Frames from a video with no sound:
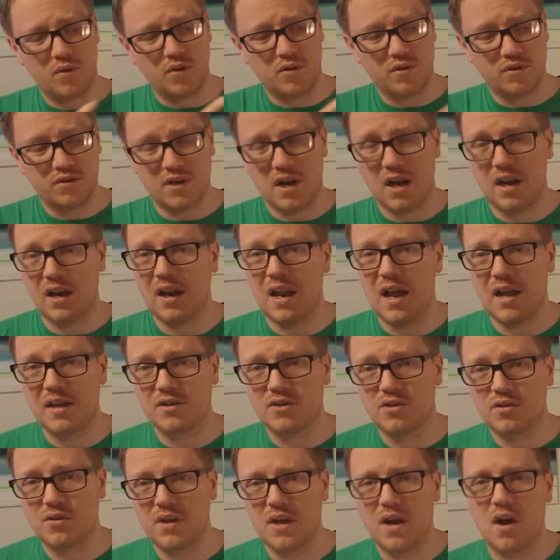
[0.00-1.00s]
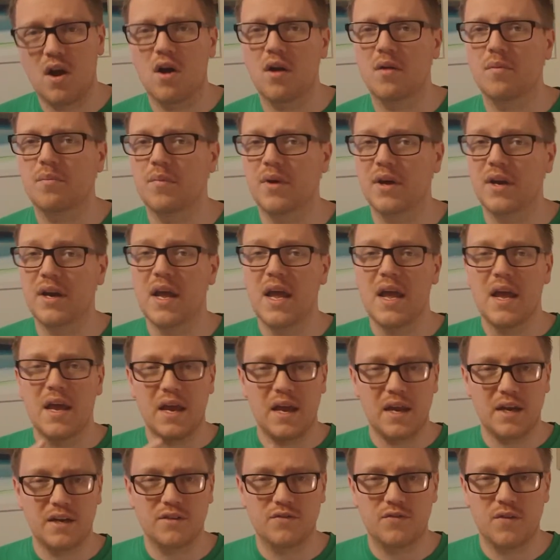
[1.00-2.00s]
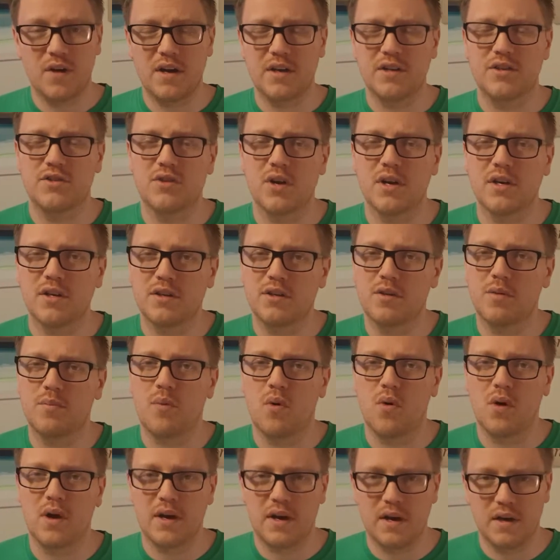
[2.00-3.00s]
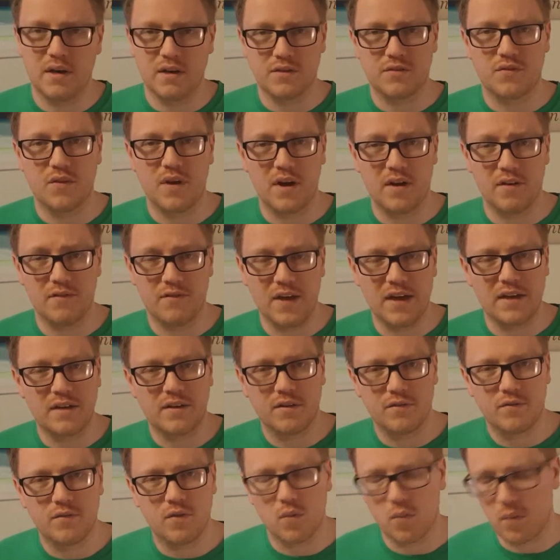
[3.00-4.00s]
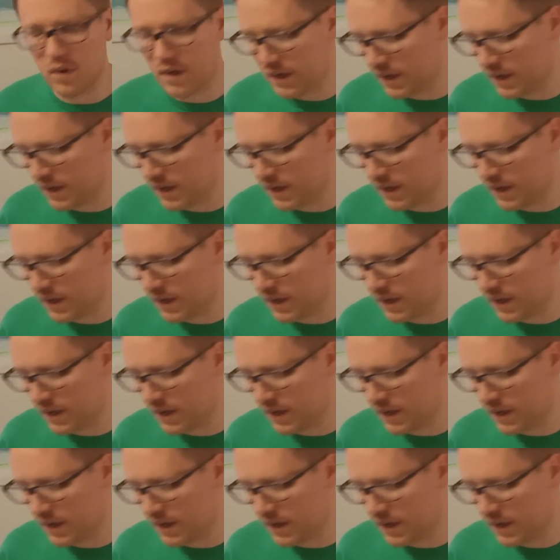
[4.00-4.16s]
There's not a lot to the art, but it is very straight to the point and it's very effective for what